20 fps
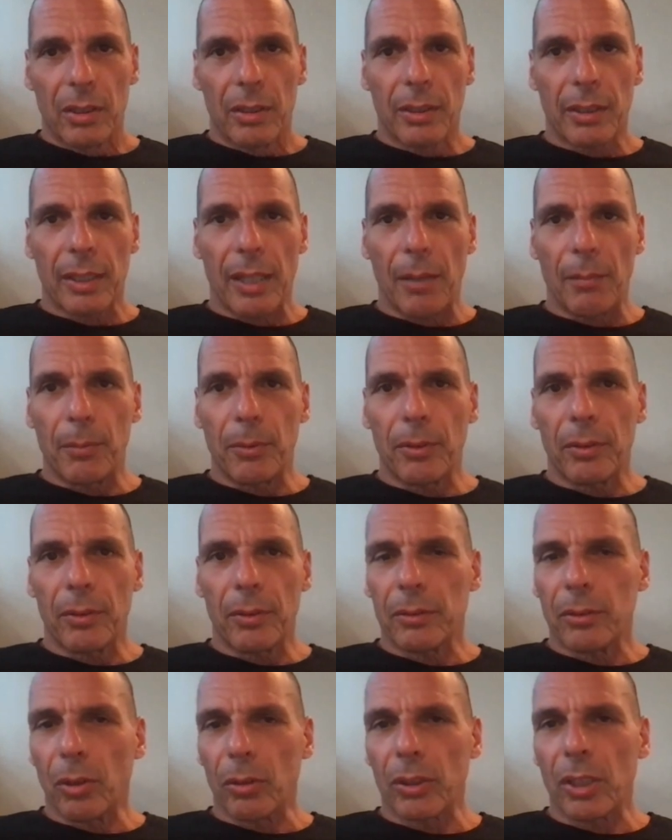they
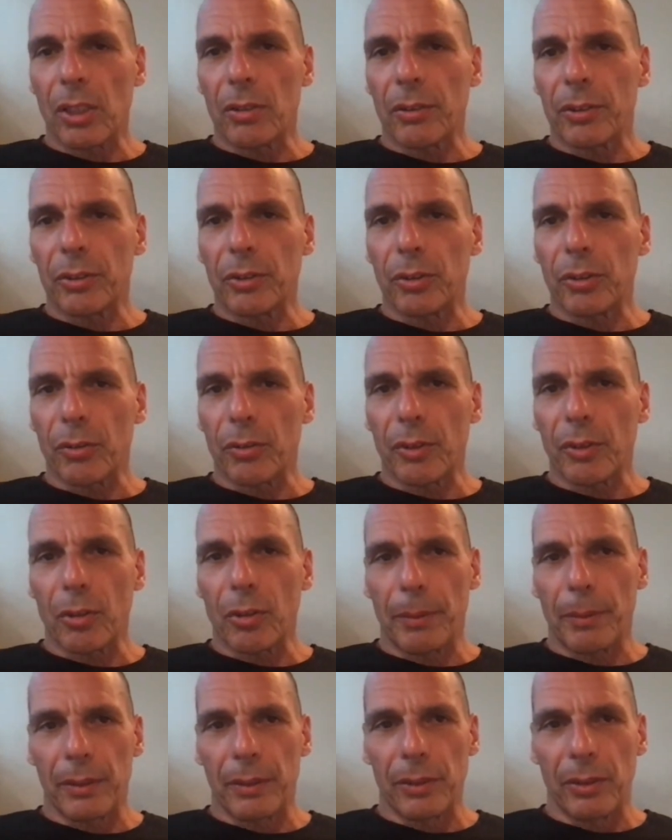come knocking on the door of the
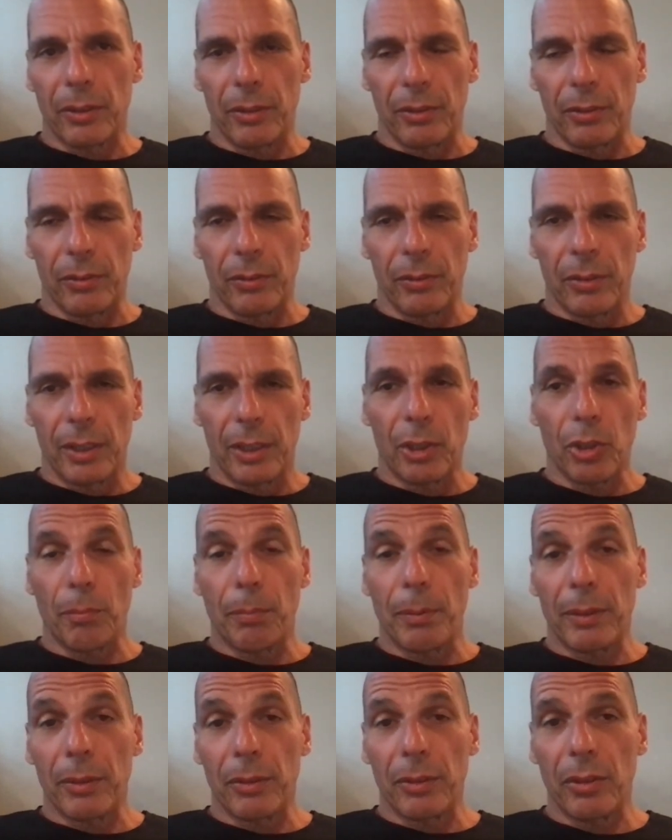European Union, a
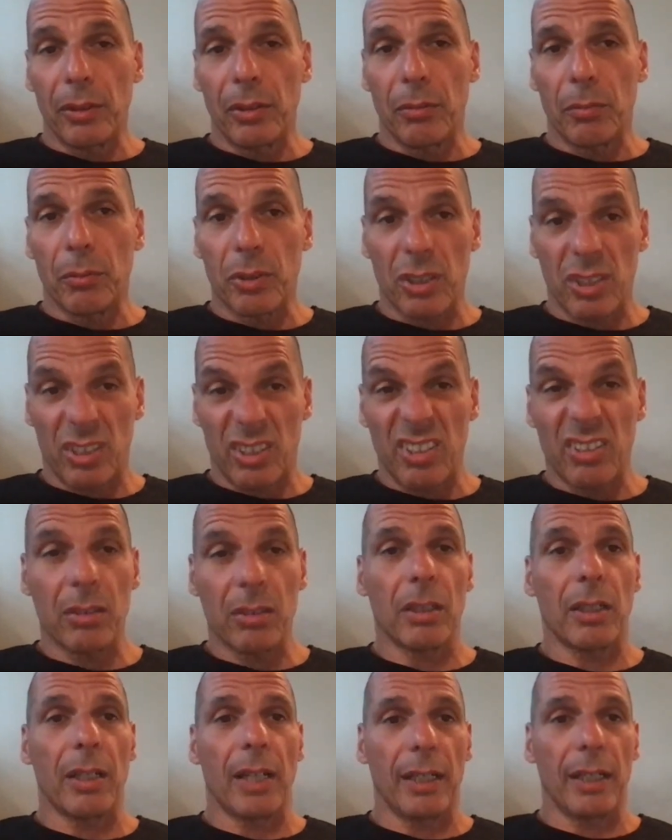European Union which is
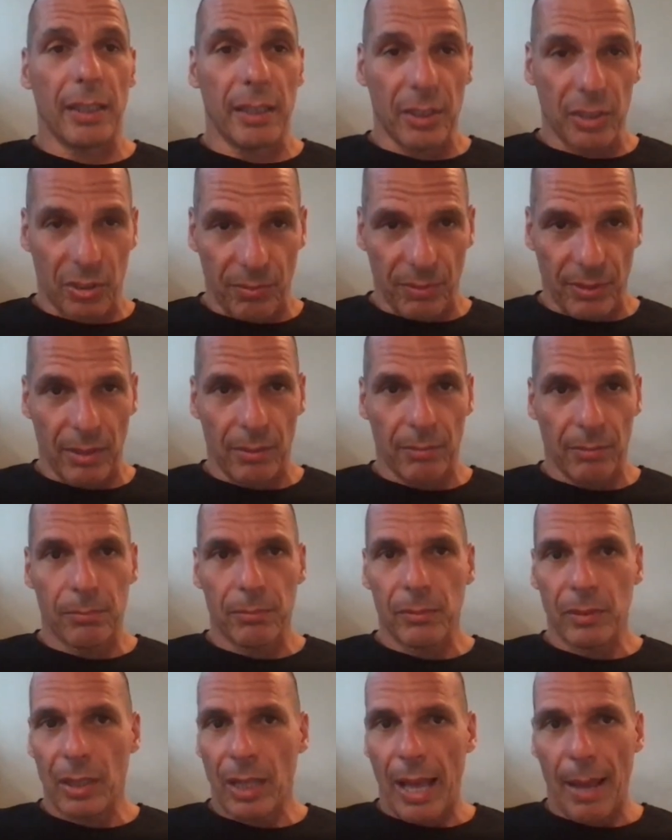disintegrating, as Ivana
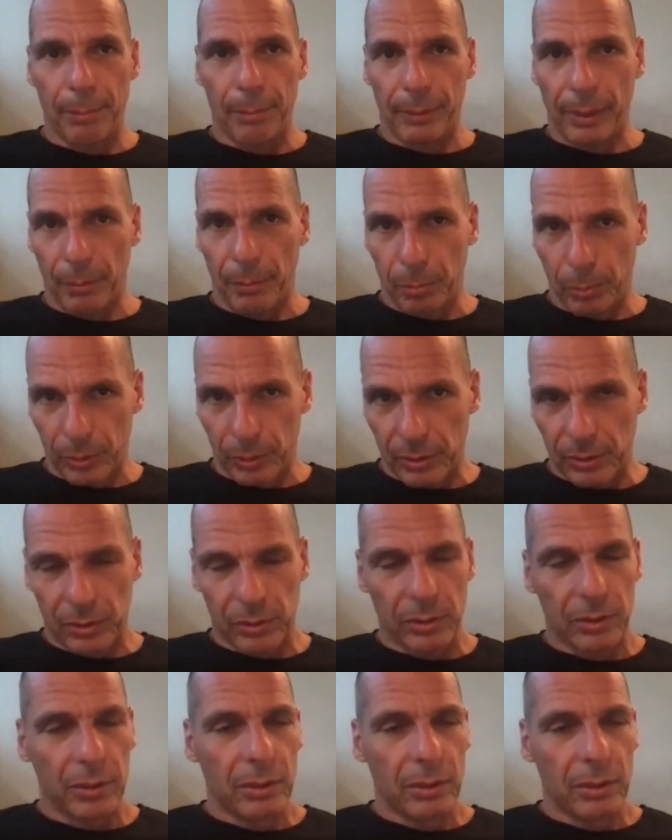aptly put it,